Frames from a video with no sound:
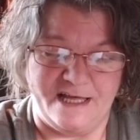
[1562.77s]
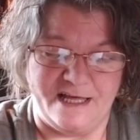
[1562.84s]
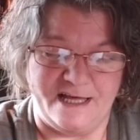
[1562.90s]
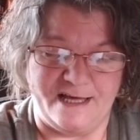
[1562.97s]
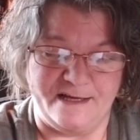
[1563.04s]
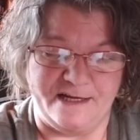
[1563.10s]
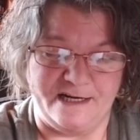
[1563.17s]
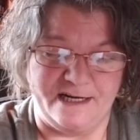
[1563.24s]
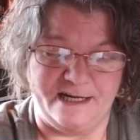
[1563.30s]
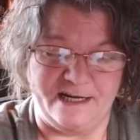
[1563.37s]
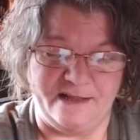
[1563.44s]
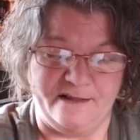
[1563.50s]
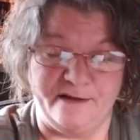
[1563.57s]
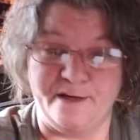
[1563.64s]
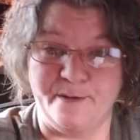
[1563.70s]
And I got
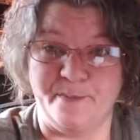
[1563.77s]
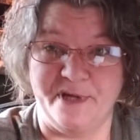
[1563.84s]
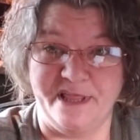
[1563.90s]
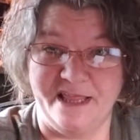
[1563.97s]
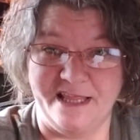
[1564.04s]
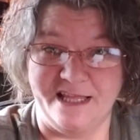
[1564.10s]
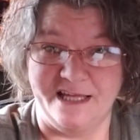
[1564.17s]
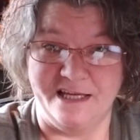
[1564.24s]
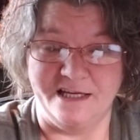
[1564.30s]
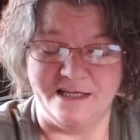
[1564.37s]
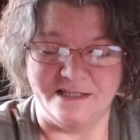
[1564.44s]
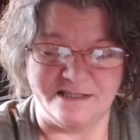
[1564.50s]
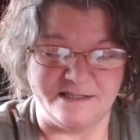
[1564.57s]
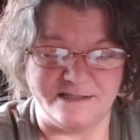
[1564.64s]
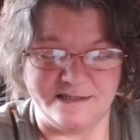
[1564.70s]
to look at my
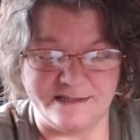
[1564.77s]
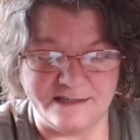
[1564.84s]
list